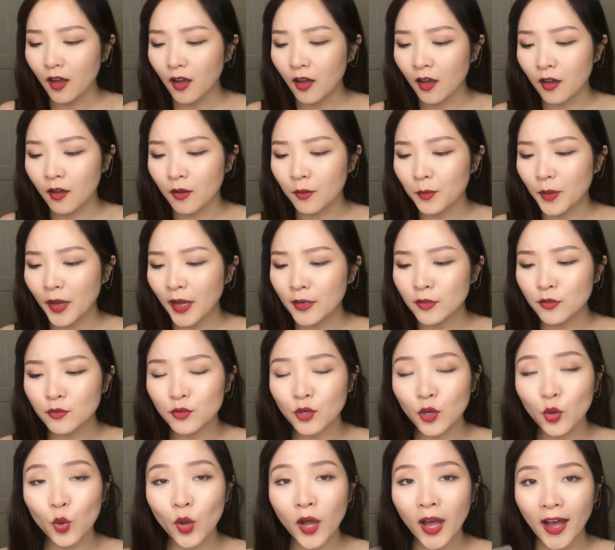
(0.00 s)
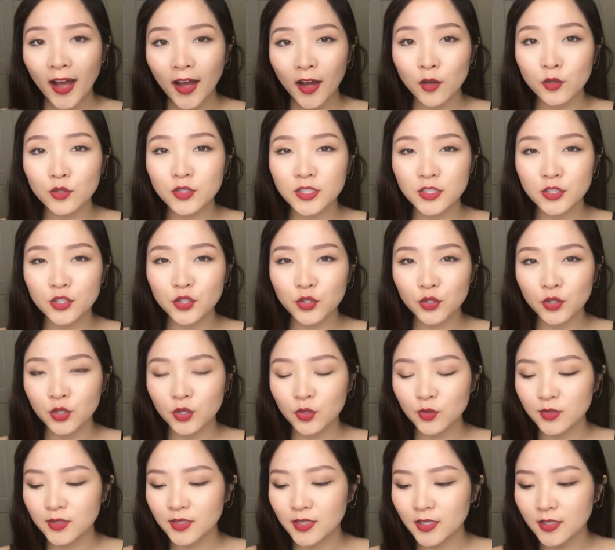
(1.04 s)
I don't know how did you
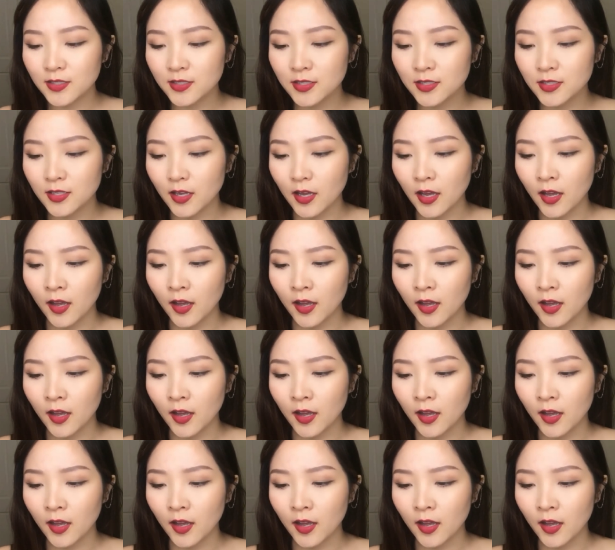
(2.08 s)
use it,